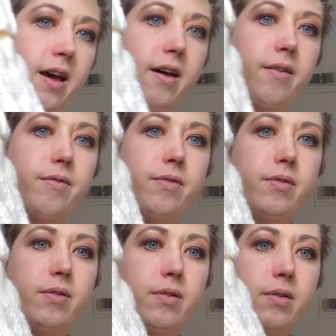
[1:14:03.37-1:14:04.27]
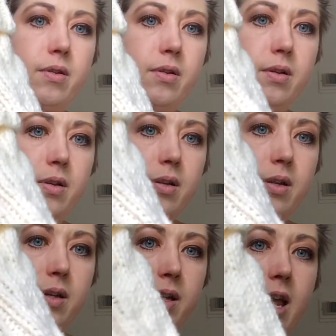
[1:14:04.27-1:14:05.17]
Have
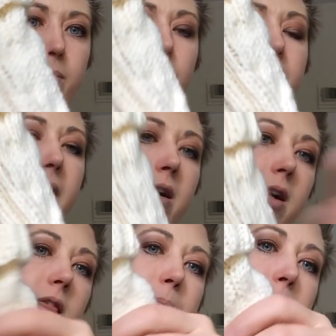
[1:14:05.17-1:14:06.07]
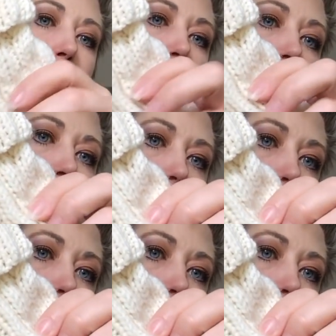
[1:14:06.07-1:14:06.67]
cable pattern in the back,